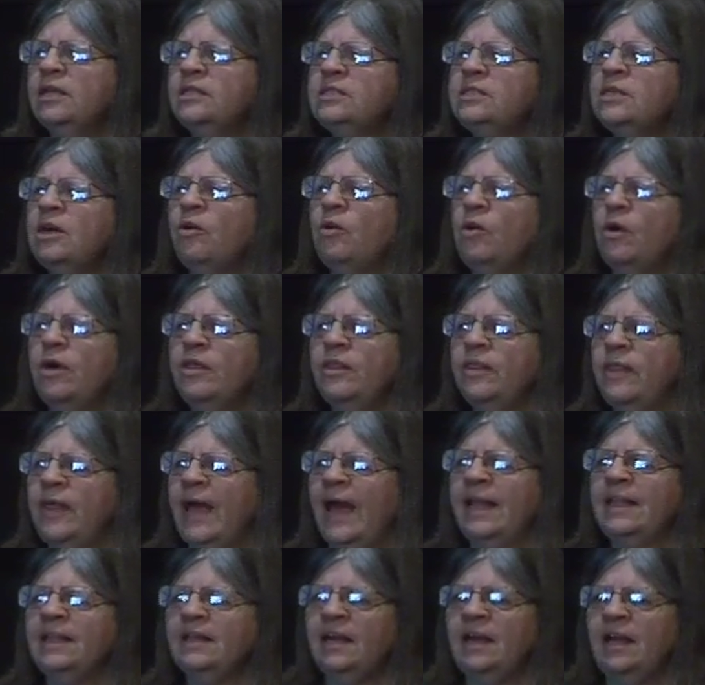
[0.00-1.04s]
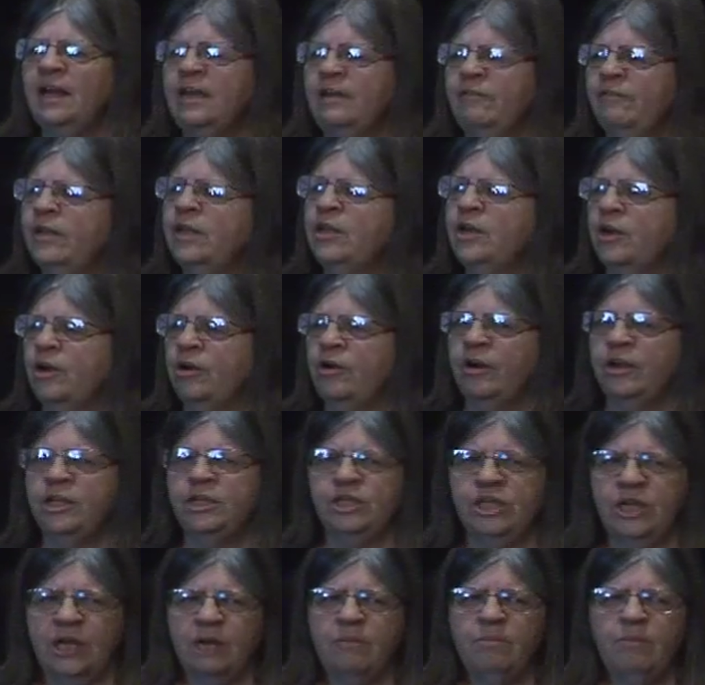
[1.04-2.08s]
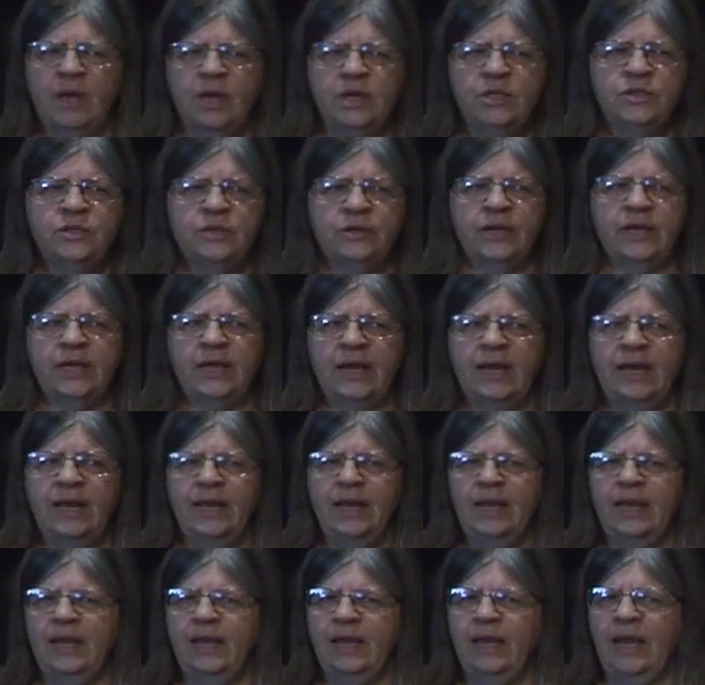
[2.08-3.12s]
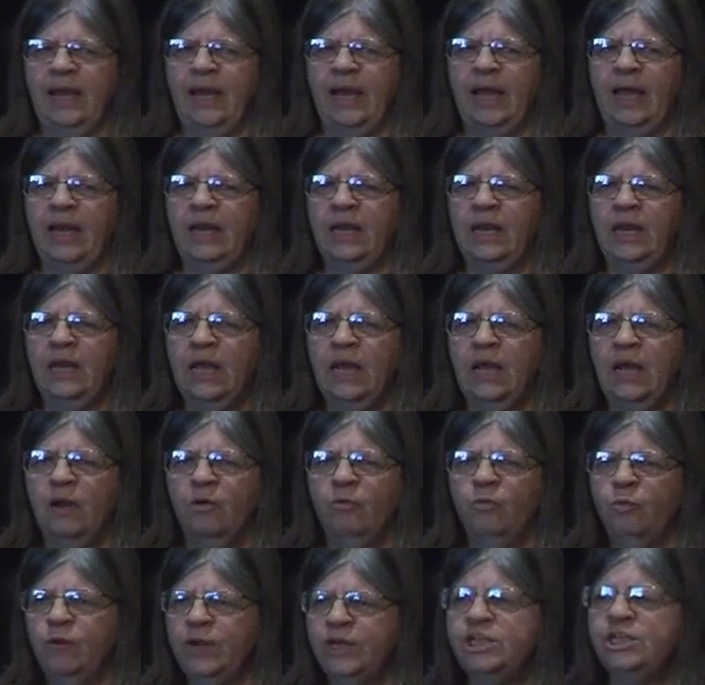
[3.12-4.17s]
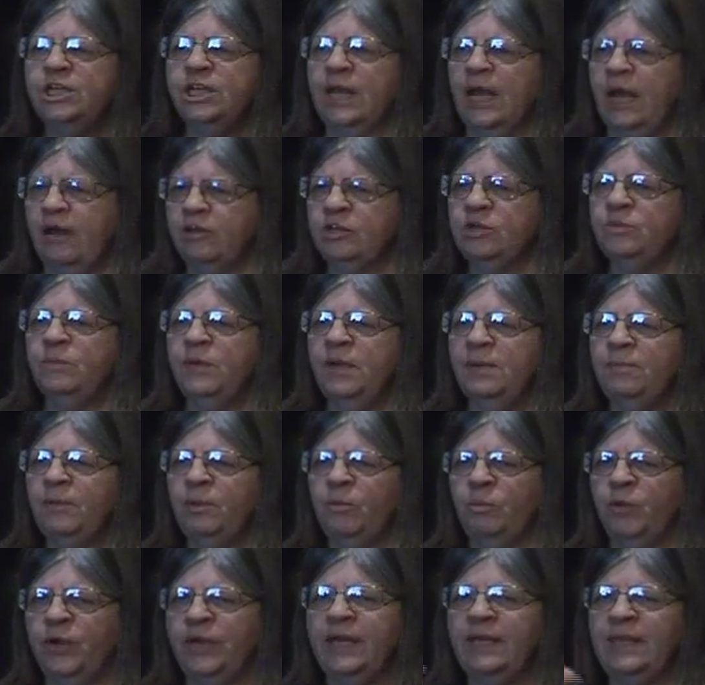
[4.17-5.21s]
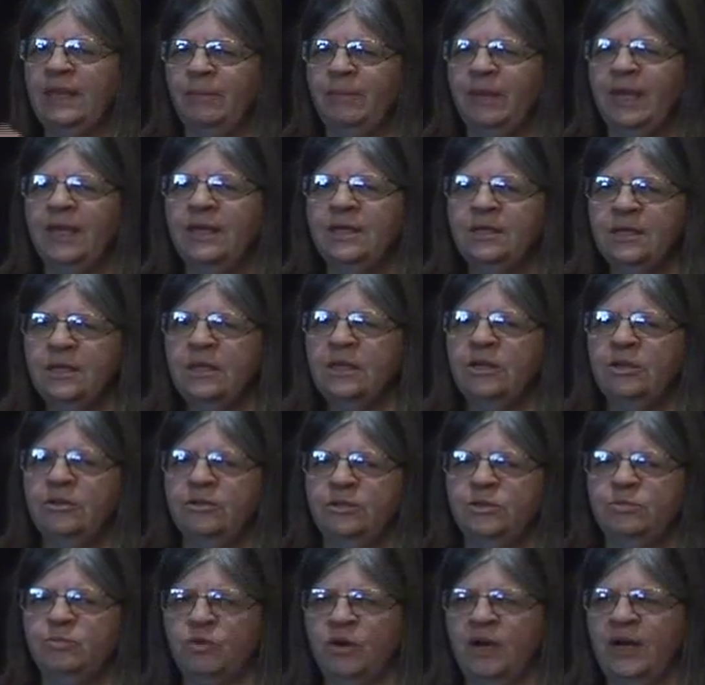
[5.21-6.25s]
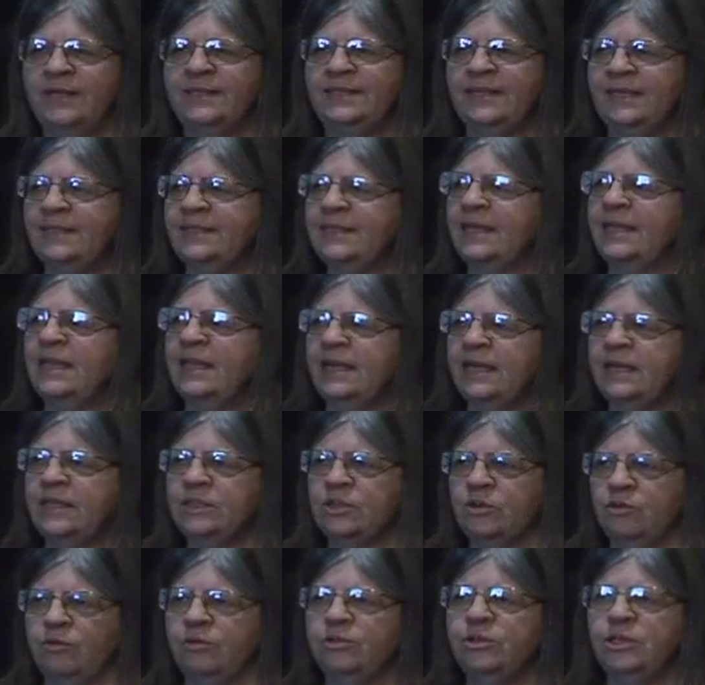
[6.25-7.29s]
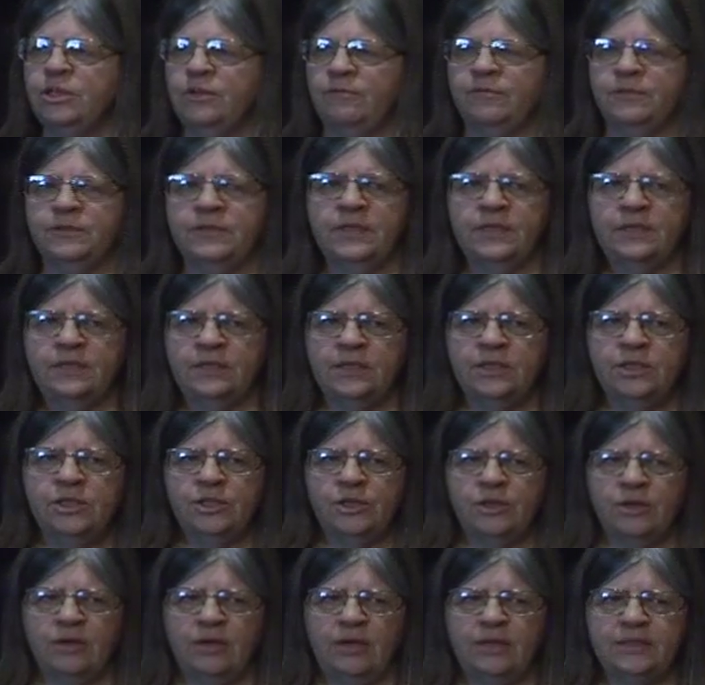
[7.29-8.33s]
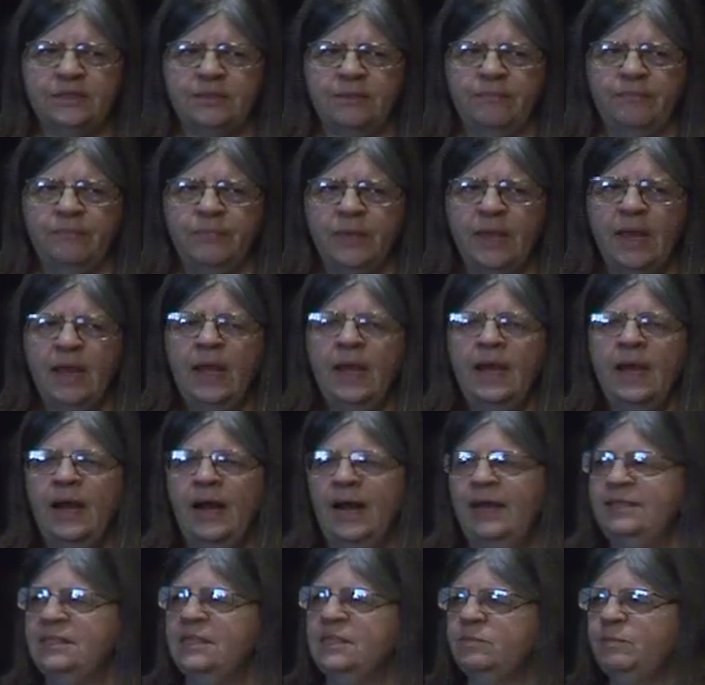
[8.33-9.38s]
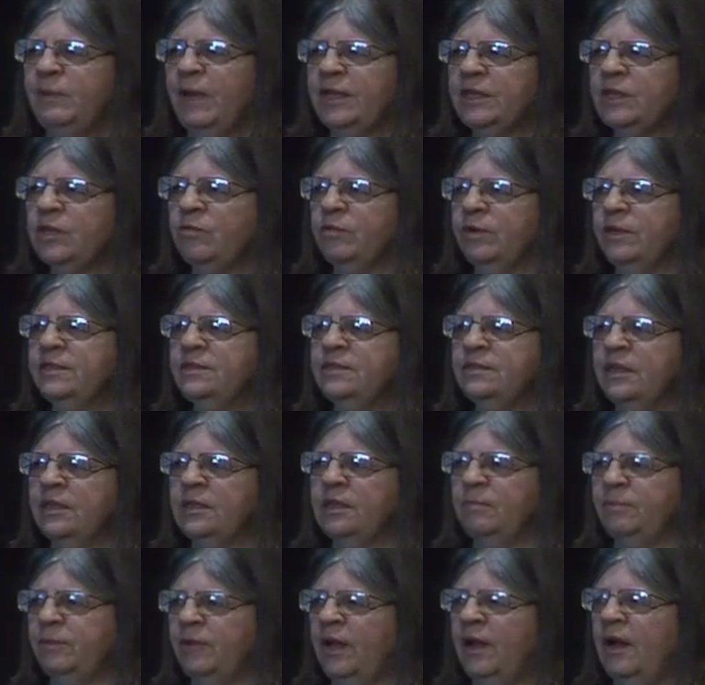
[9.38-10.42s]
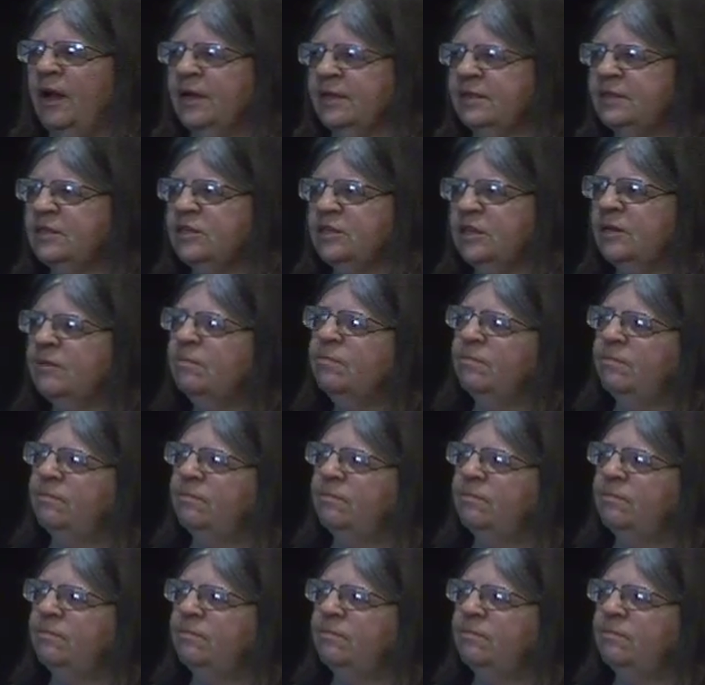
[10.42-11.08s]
So that kind of encouraging and mentoring and reaching out to people, bringing them into the news process, I think is crucial for citizen journalism. I suspect the reason that the blogs